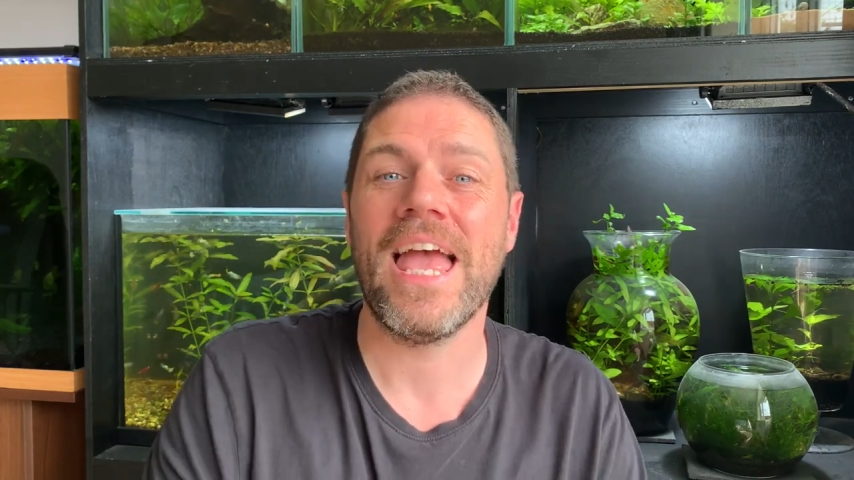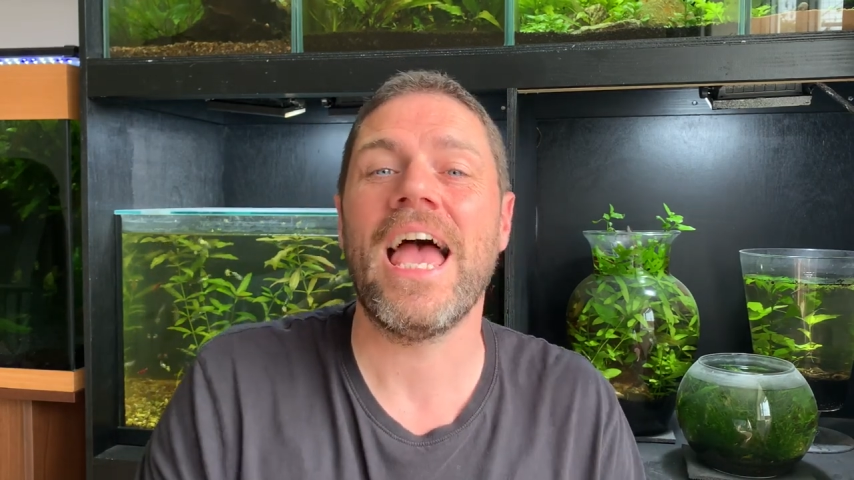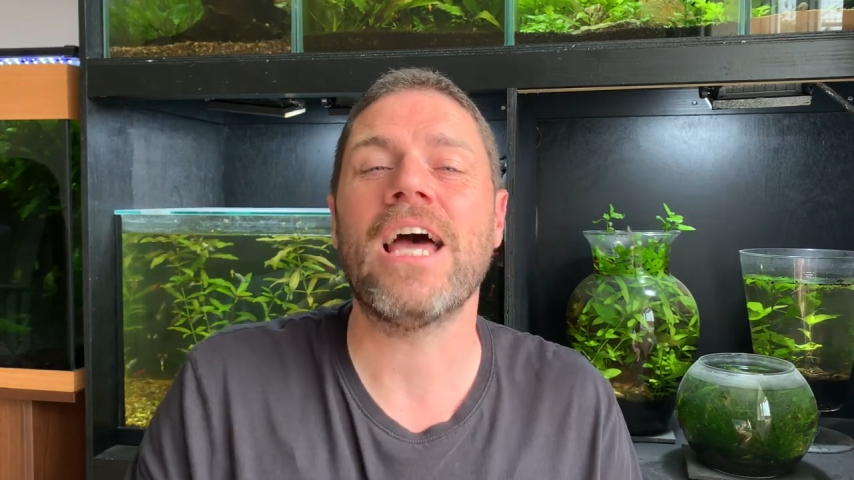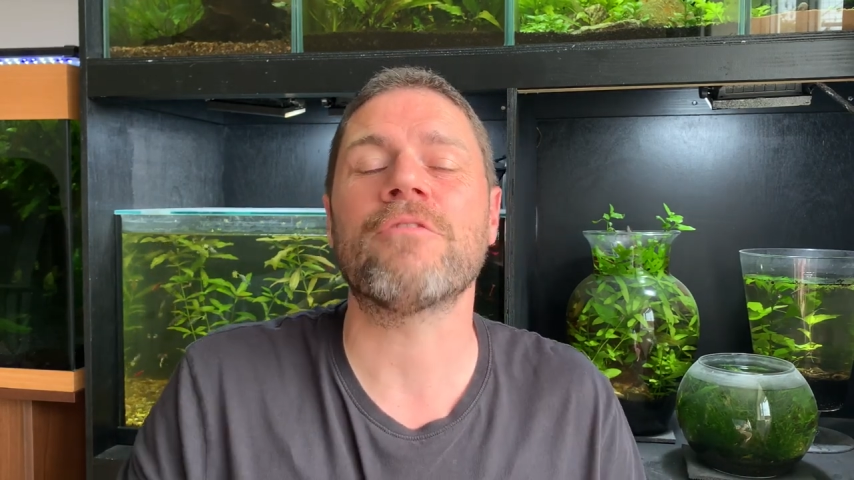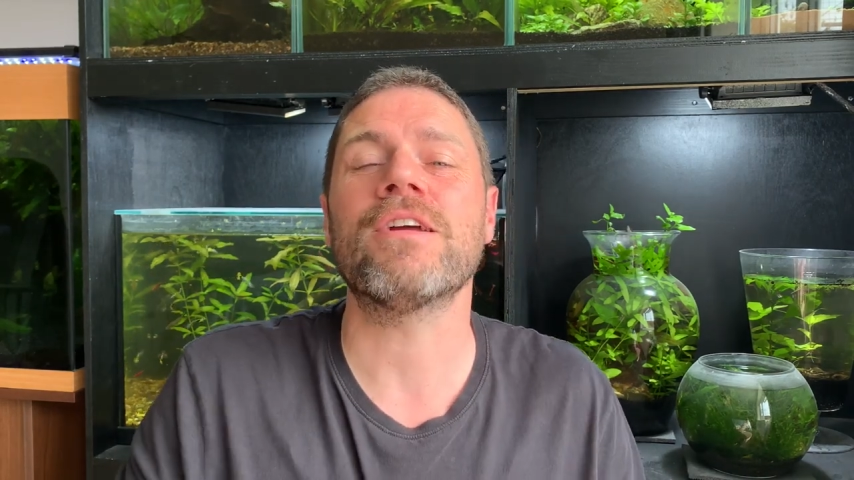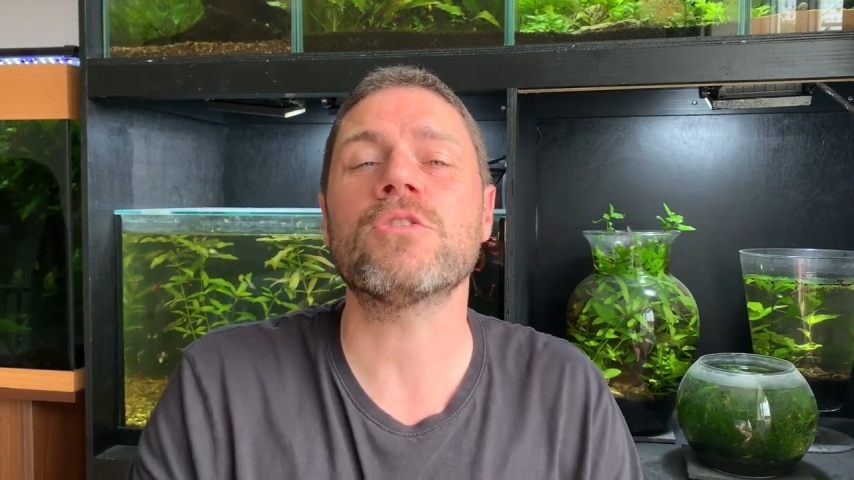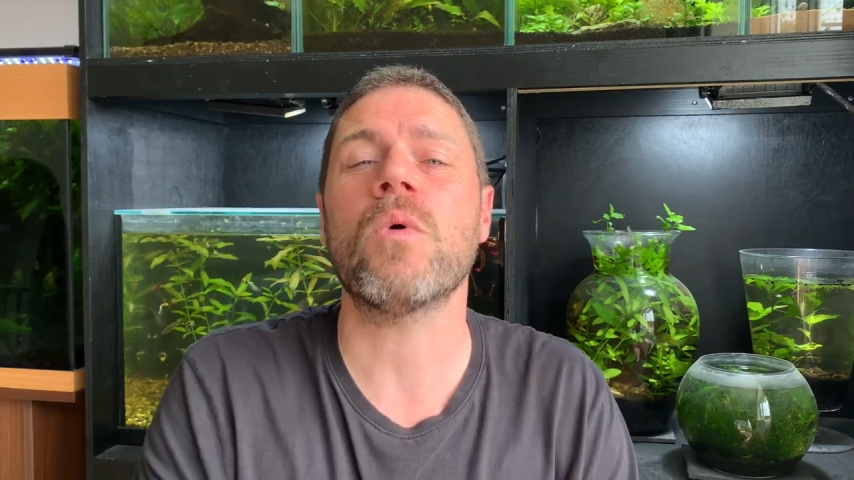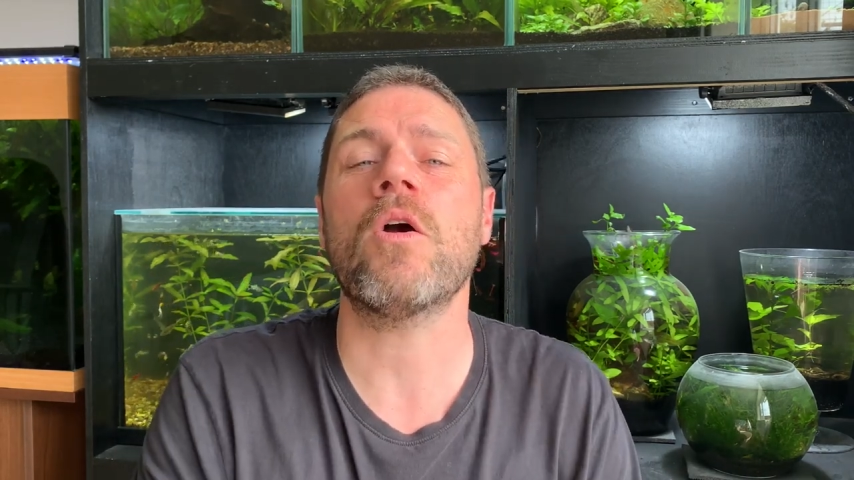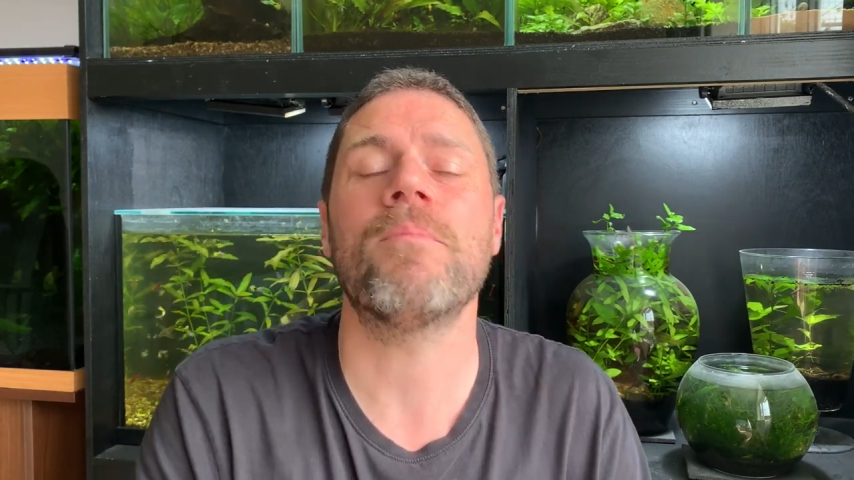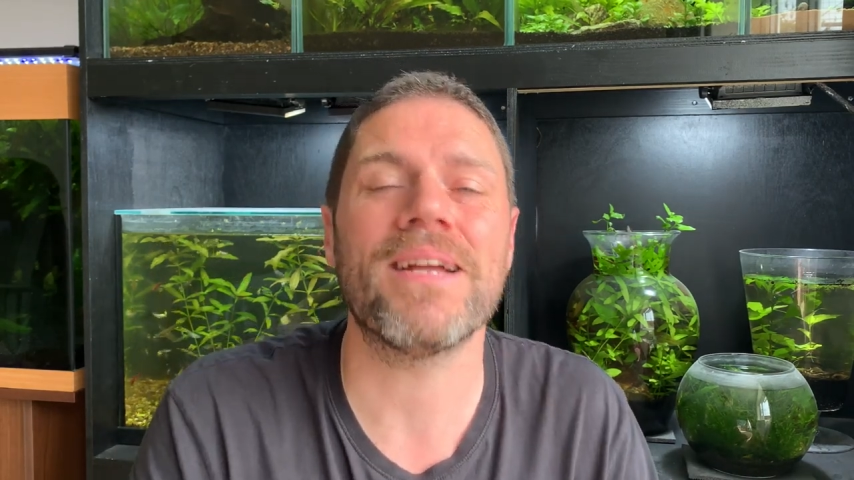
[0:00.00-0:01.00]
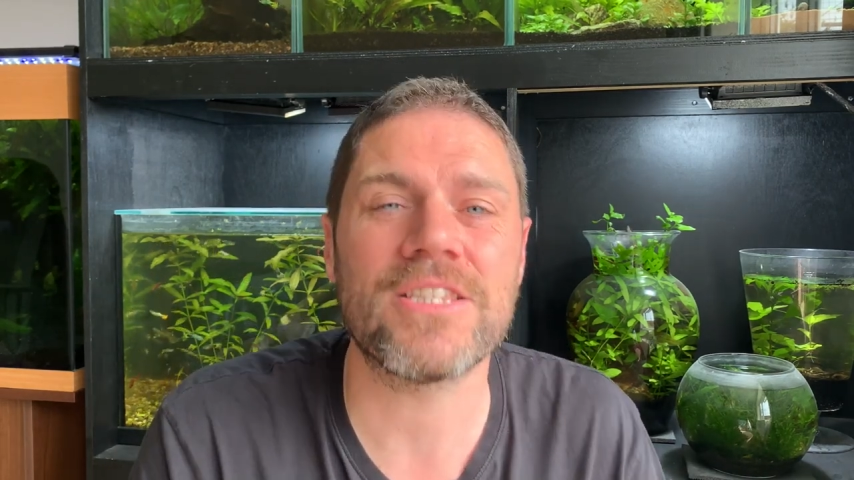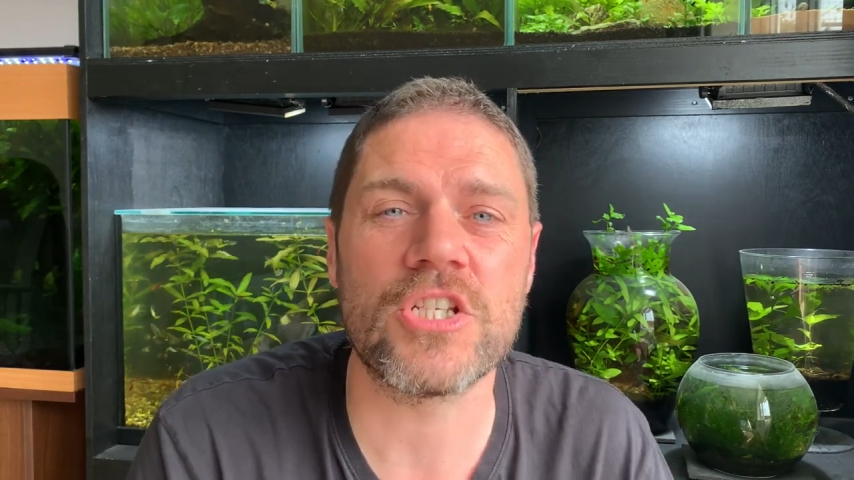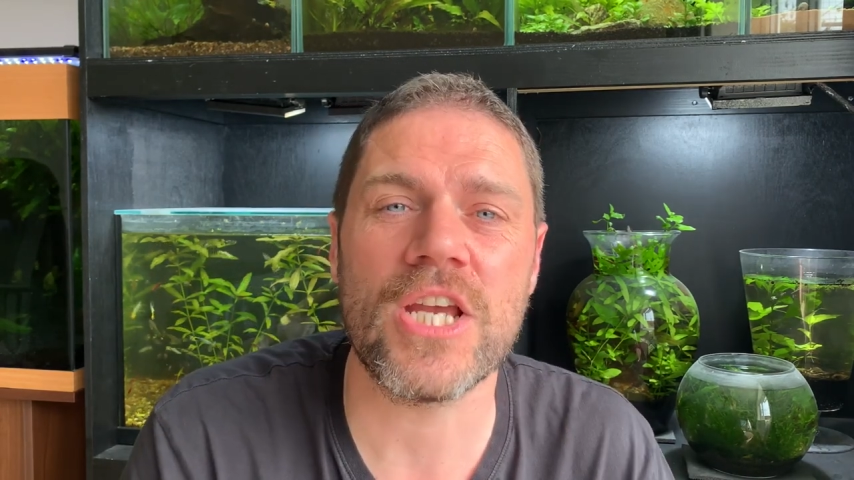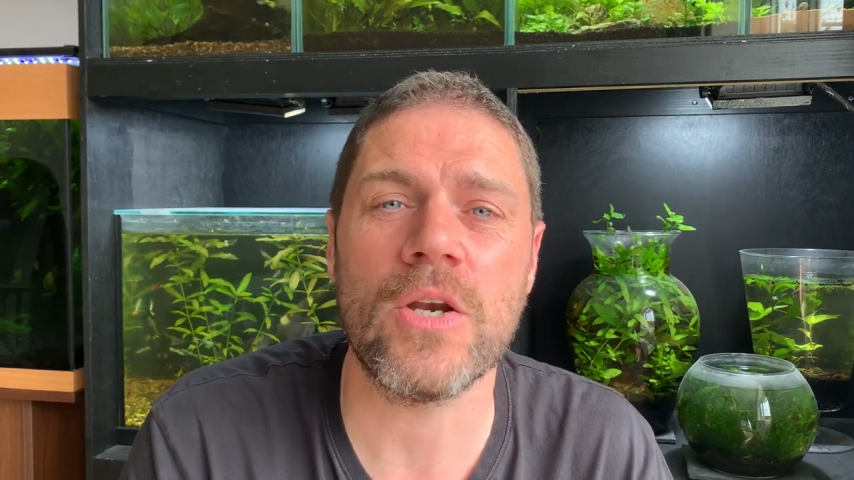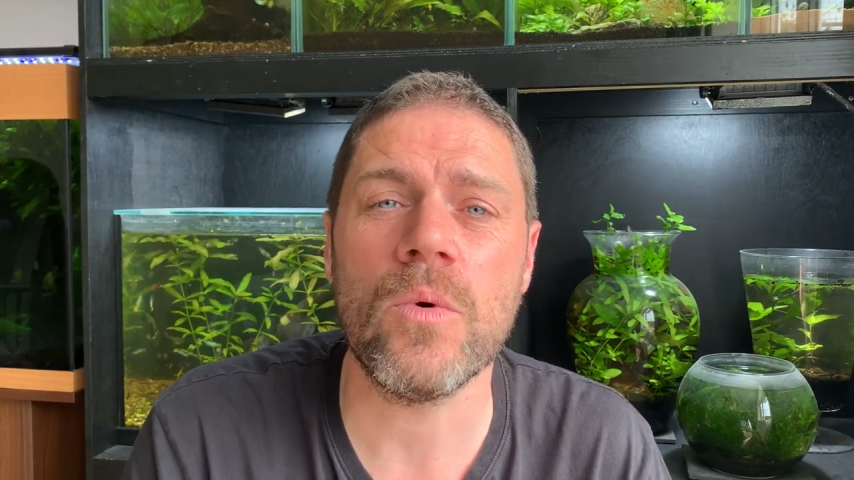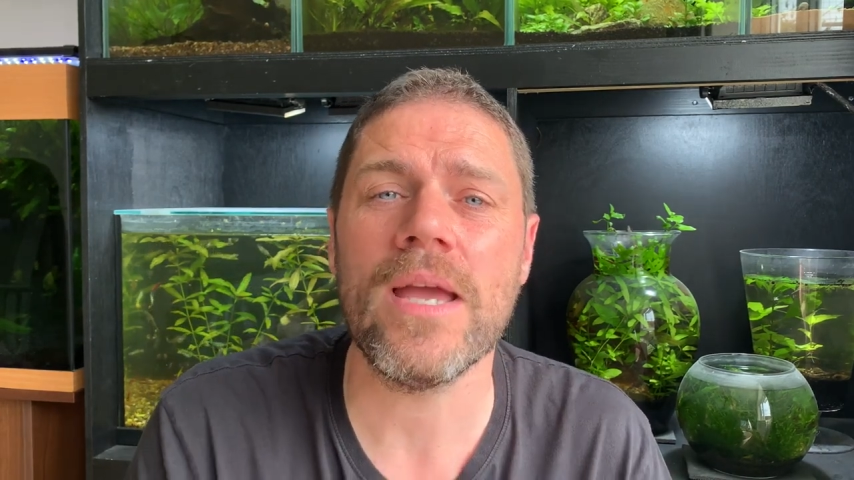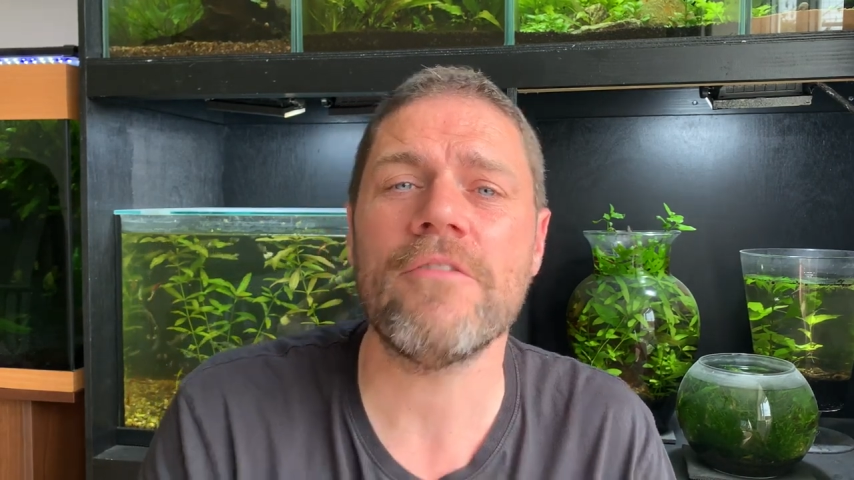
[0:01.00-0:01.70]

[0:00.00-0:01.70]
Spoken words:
Hello friends, welcome back to the channel.